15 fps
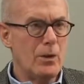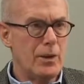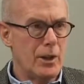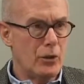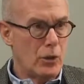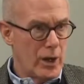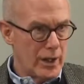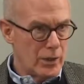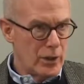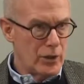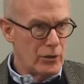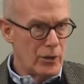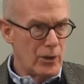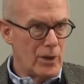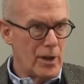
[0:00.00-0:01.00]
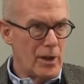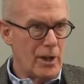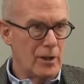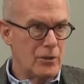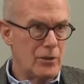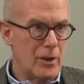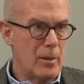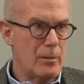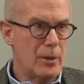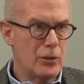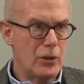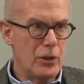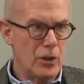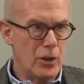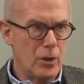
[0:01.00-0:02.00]
the triglycerides. Number
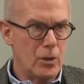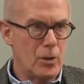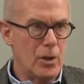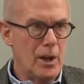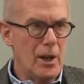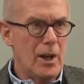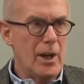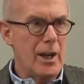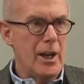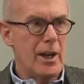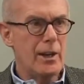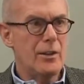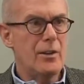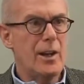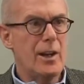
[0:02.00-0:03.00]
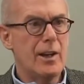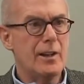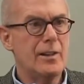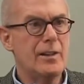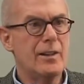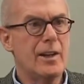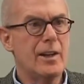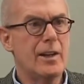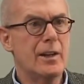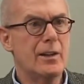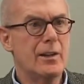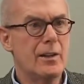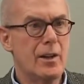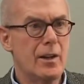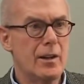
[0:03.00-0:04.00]
two,
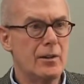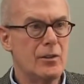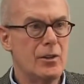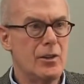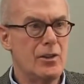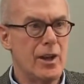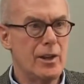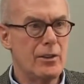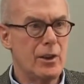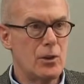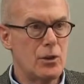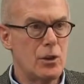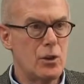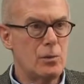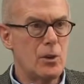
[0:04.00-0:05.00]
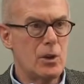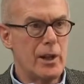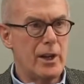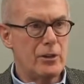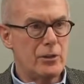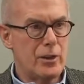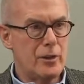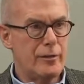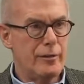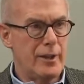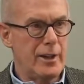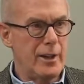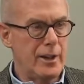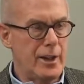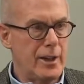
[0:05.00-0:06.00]
xanthohumol has an
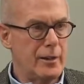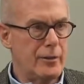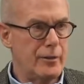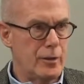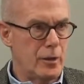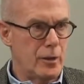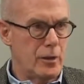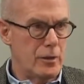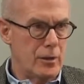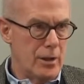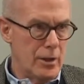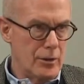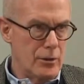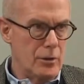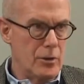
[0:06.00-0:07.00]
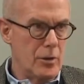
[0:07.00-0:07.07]
affinity for